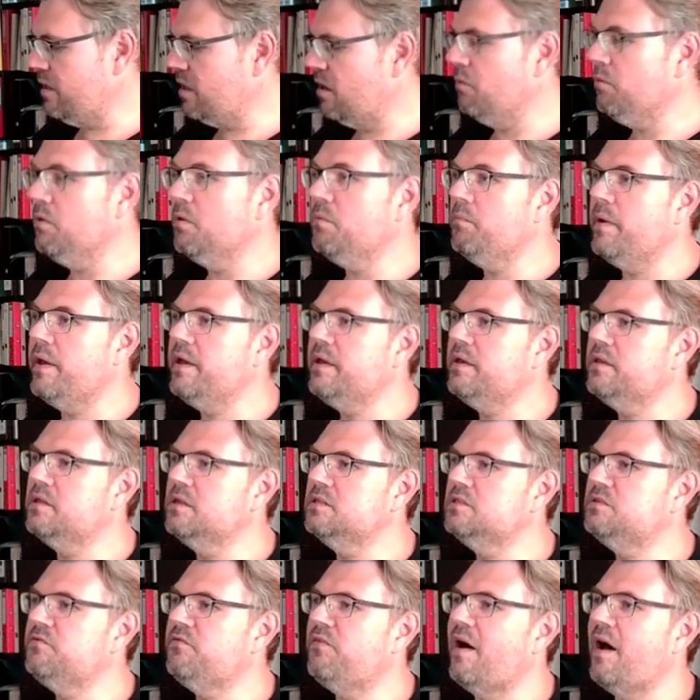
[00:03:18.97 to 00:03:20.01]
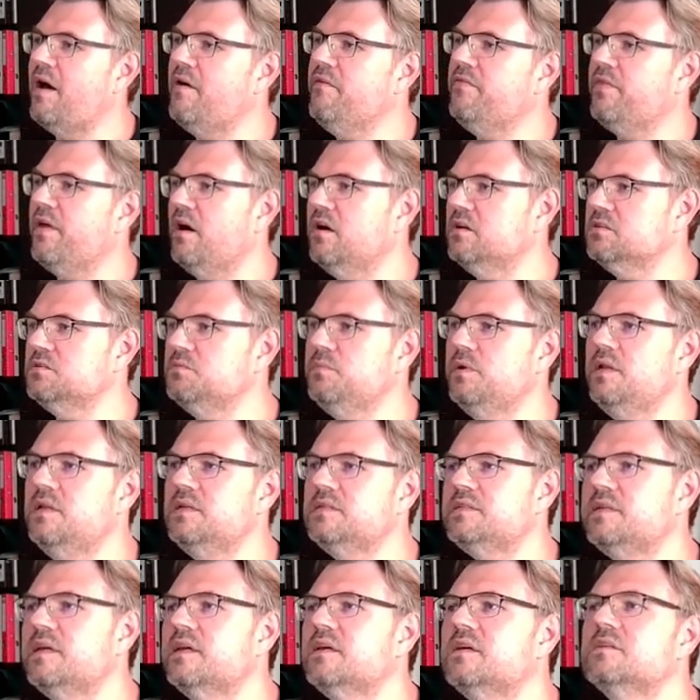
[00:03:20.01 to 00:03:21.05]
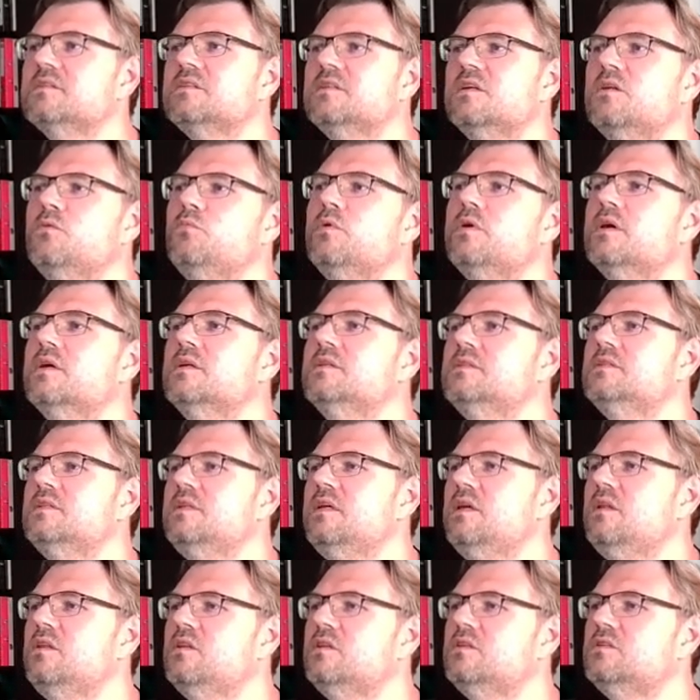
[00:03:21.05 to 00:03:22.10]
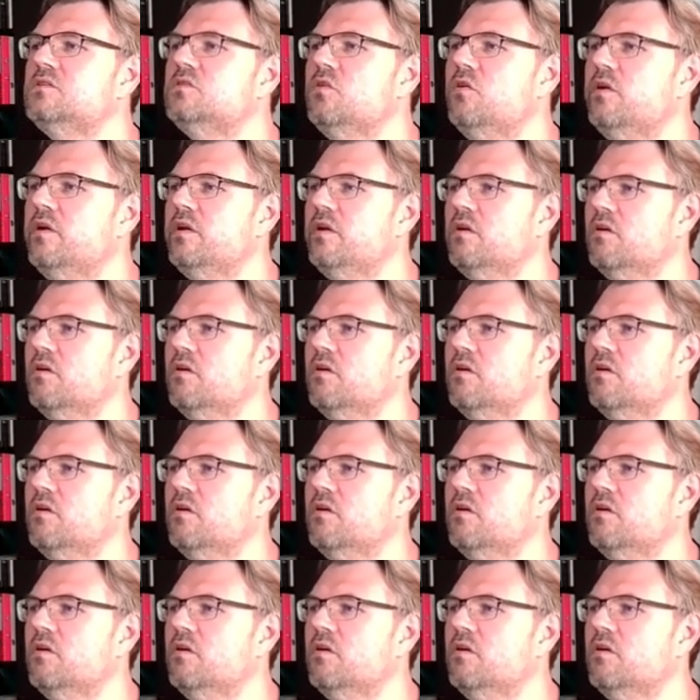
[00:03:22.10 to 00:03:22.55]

I will make this 5000 milliseconds that we can see it turning